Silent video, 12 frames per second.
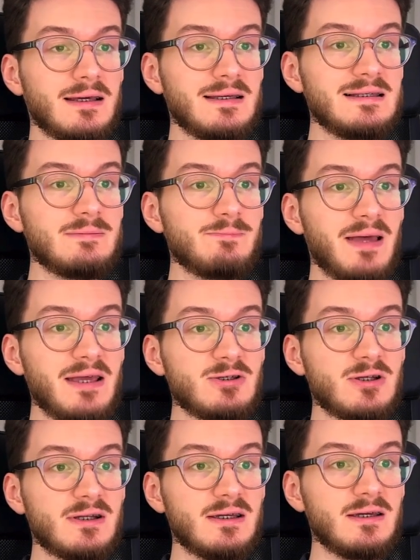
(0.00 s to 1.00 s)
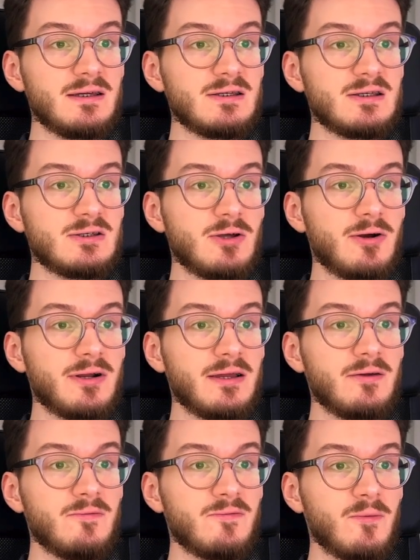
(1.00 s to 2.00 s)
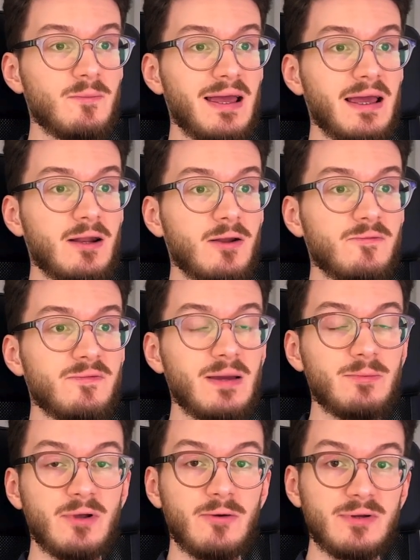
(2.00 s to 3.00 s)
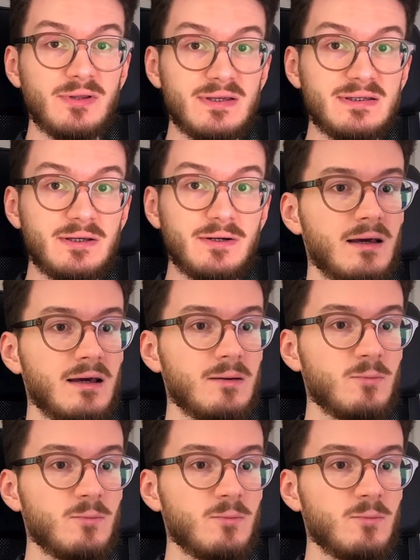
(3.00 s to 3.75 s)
especially starting from end of February this year.